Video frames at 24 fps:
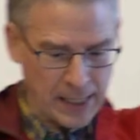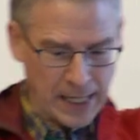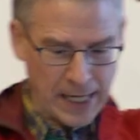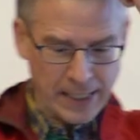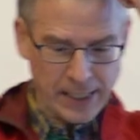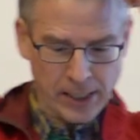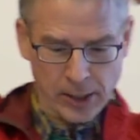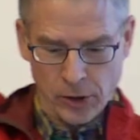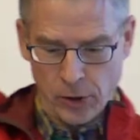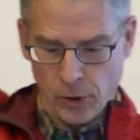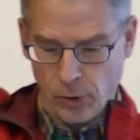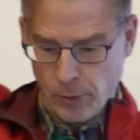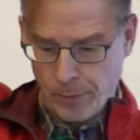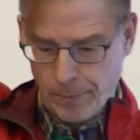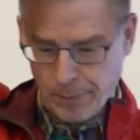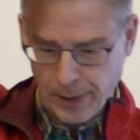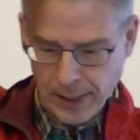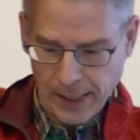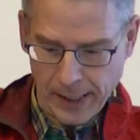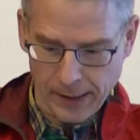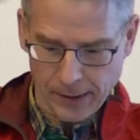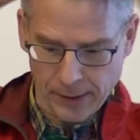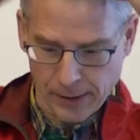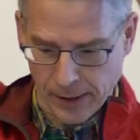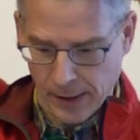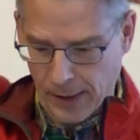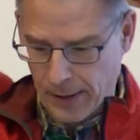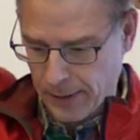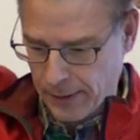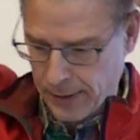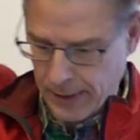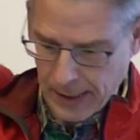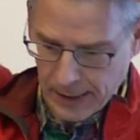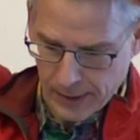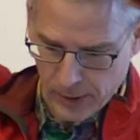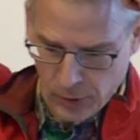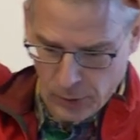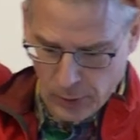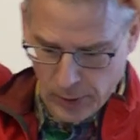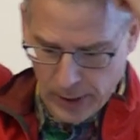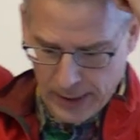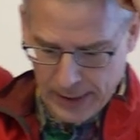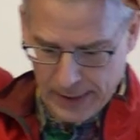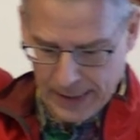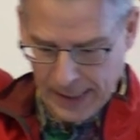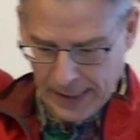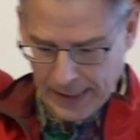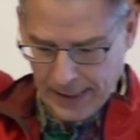any two places, there are
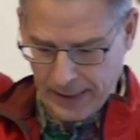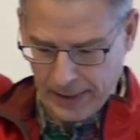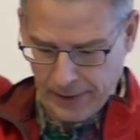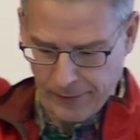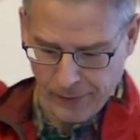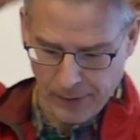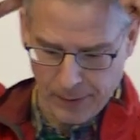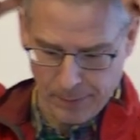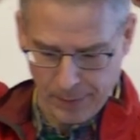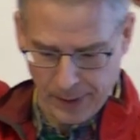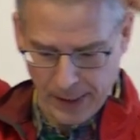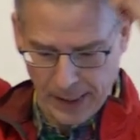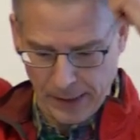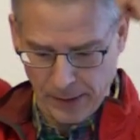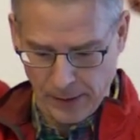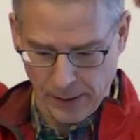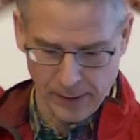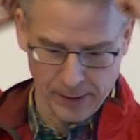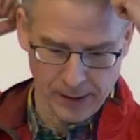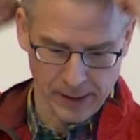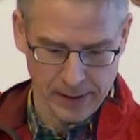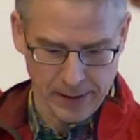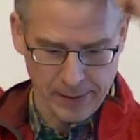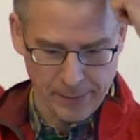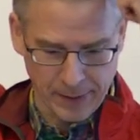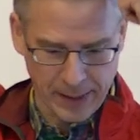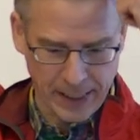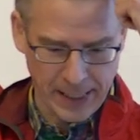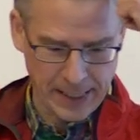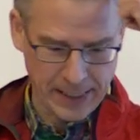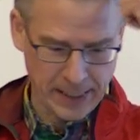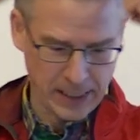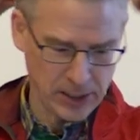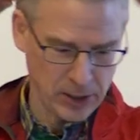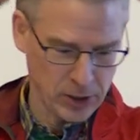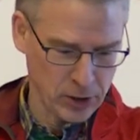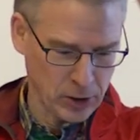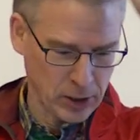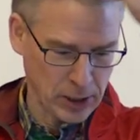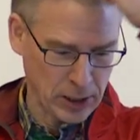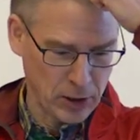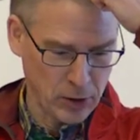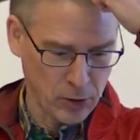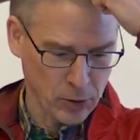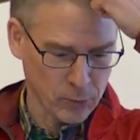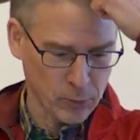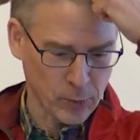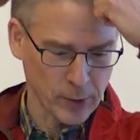290 different places in the brain, and you
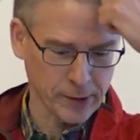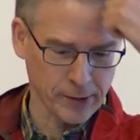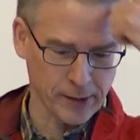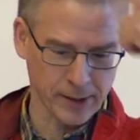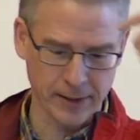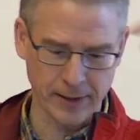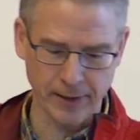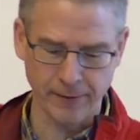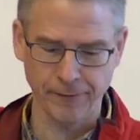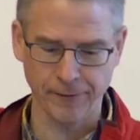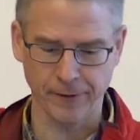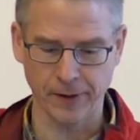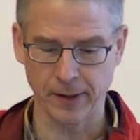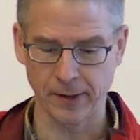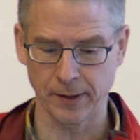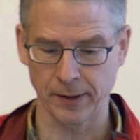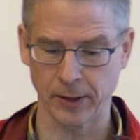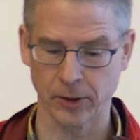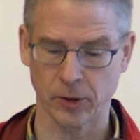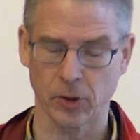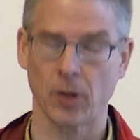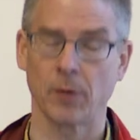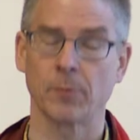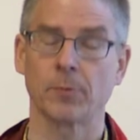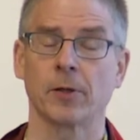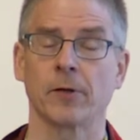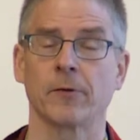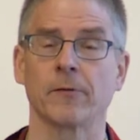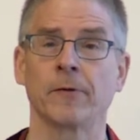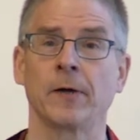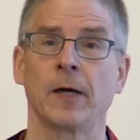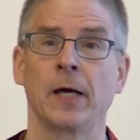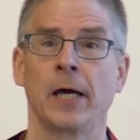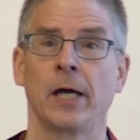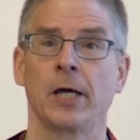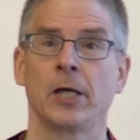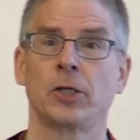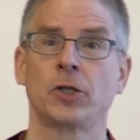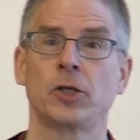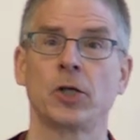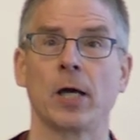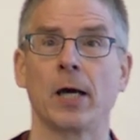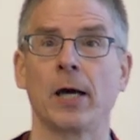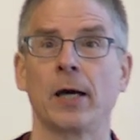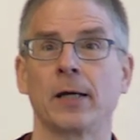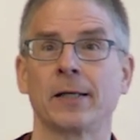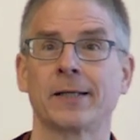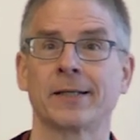can look what's the difference in terms of
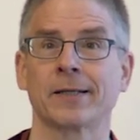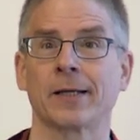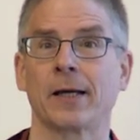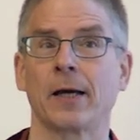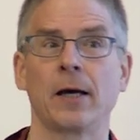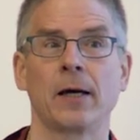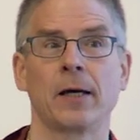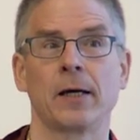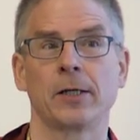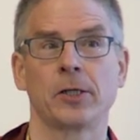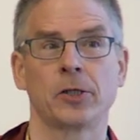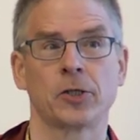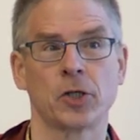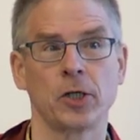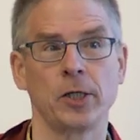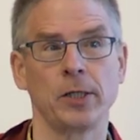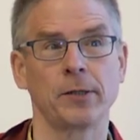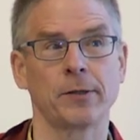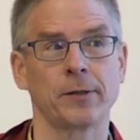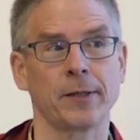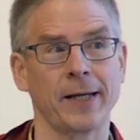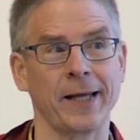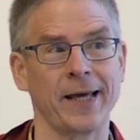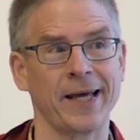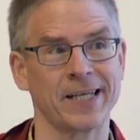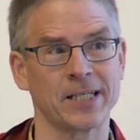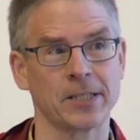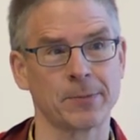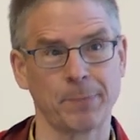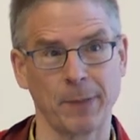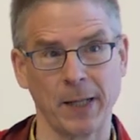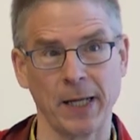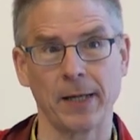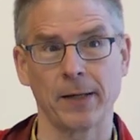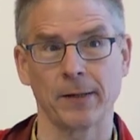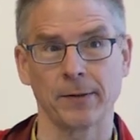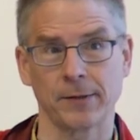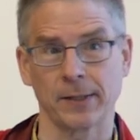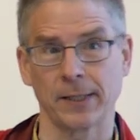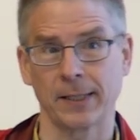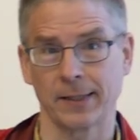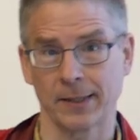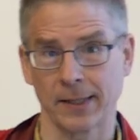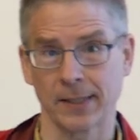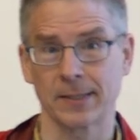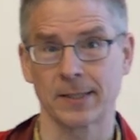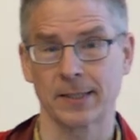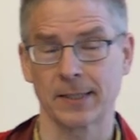uh, uh, genes that are expressed, that
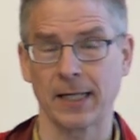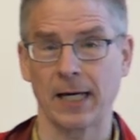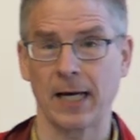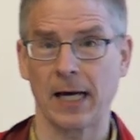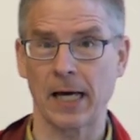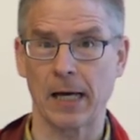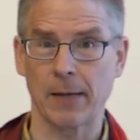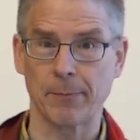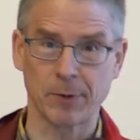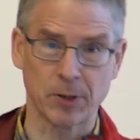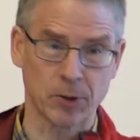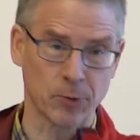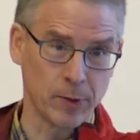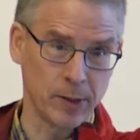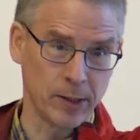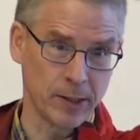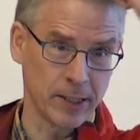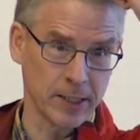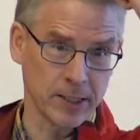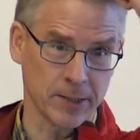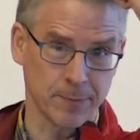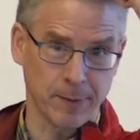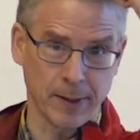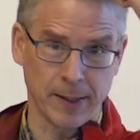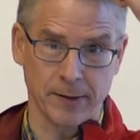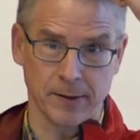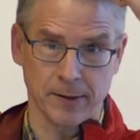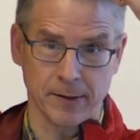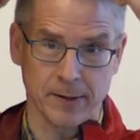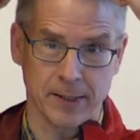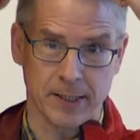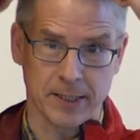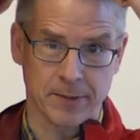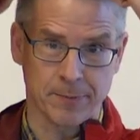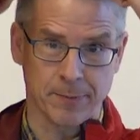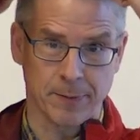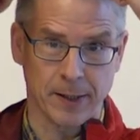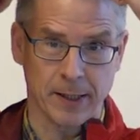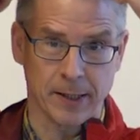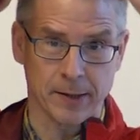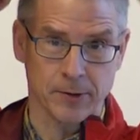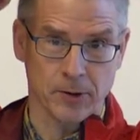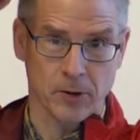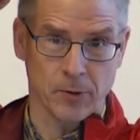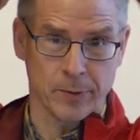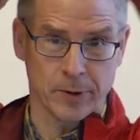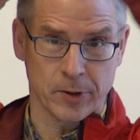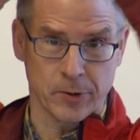are transcribed between this place and this
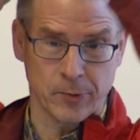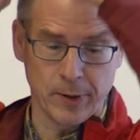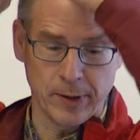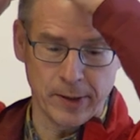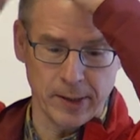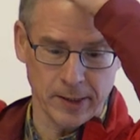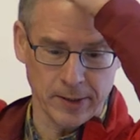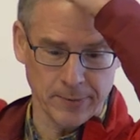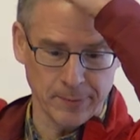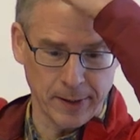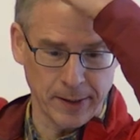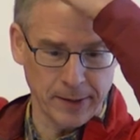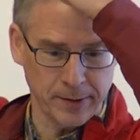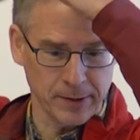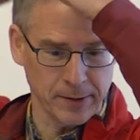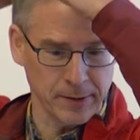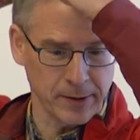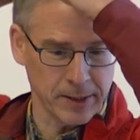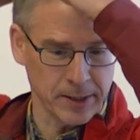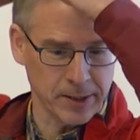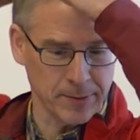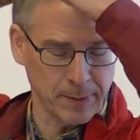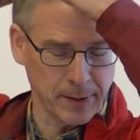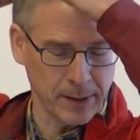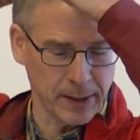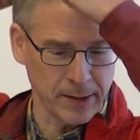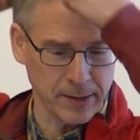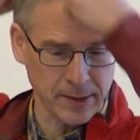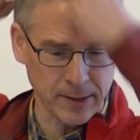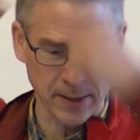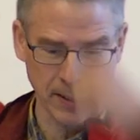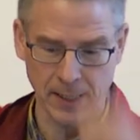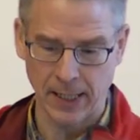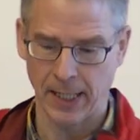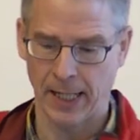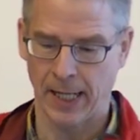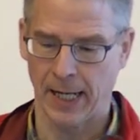place, or between this place and this place.